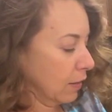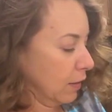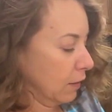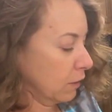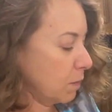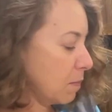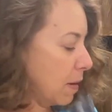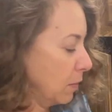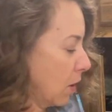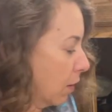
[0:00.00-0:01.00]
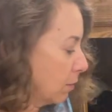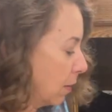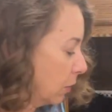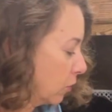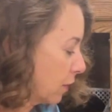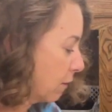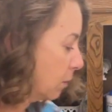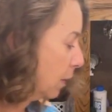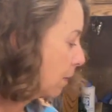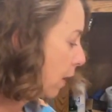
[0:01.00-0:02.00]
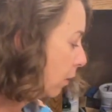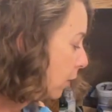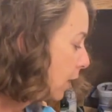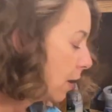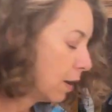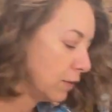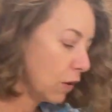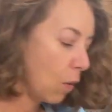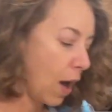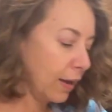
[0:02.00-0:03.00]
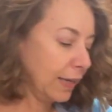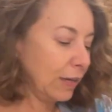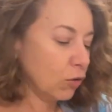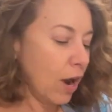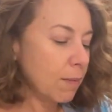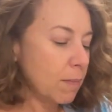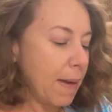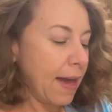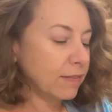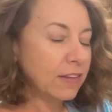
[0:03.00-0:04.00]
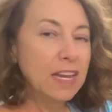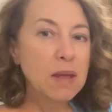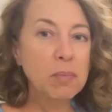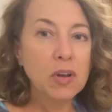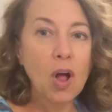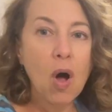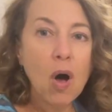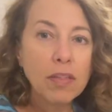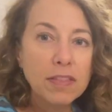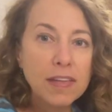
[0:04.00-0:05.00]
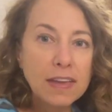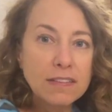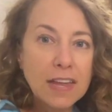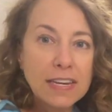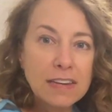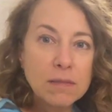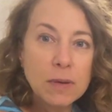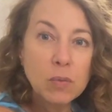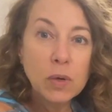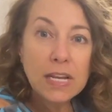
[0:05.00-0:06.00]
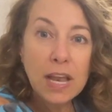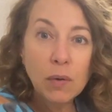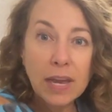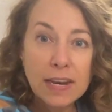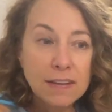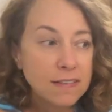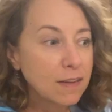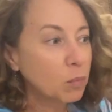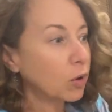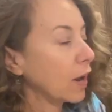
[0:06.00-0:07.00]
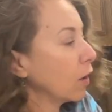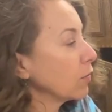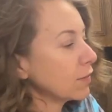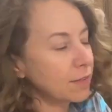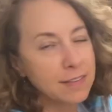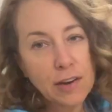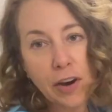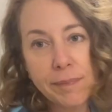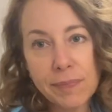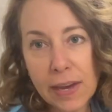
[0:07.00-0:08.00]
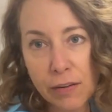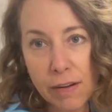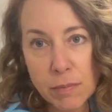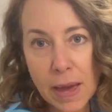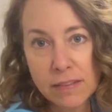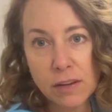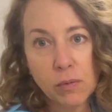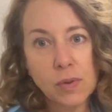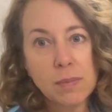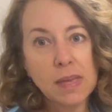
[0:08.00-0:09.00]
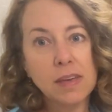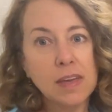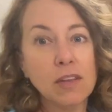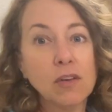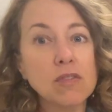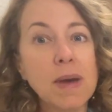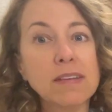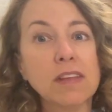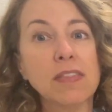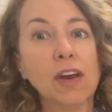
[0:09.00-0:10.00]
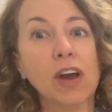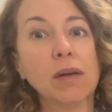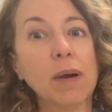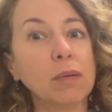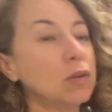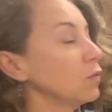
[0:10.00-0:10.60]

this, but maybe not. Maybe I'll just have a big pile. So grab a basket and put all the things that need to be relocated somewhere else. Sorry, I don't have a basket with me. There's a basket there. I could probably use